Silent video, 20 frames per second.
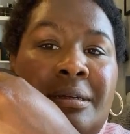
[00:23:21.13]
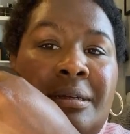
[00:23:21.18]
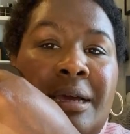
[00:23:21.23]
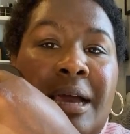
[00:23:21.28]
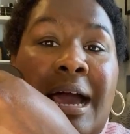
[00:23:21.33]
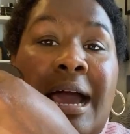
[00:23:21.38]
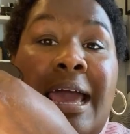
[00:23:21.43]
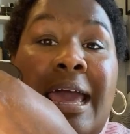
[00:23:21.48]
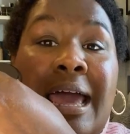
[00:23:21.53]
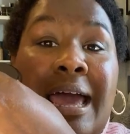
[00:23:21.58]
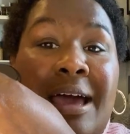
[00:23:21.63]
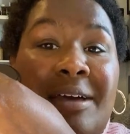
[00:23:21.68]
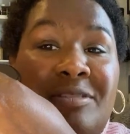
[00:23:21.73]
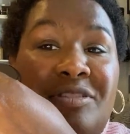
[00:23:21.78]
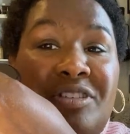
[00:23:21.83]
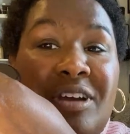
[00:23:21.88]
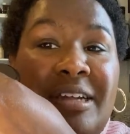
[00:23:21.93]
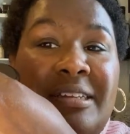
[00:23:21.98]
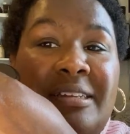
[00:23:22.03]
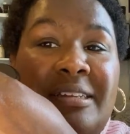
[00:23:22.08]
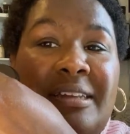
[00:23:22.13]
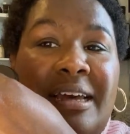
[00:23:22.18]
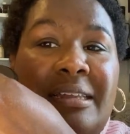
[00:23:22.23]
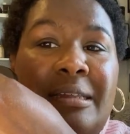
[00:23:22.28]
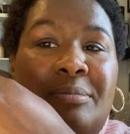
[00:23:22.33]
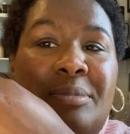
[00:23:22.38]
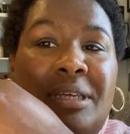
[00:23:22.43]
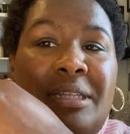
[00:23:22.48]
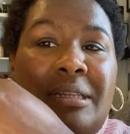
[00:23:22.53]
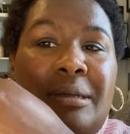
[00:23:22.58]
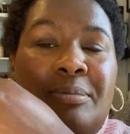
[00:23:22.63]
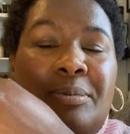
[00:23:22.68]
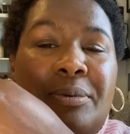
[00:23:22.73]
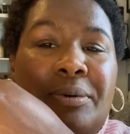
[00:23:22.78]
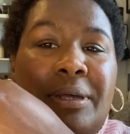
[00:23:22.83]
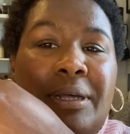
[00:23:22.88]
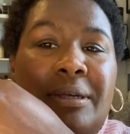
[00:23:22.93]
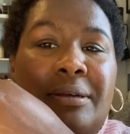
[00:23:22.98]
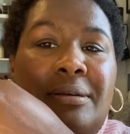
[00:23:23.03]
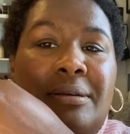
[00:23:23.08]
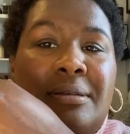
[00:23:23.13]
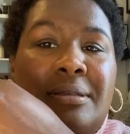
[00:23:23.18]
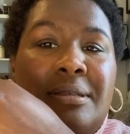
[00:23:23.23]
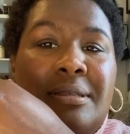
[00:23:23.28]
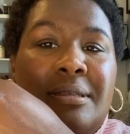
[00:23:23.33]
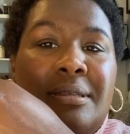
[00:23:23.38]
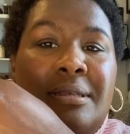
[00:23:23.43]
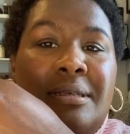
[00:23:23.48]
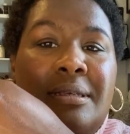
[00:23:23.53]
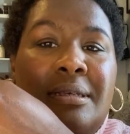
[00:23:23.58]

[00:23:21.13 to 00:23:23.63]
I have tried the Lila B Lip Oils.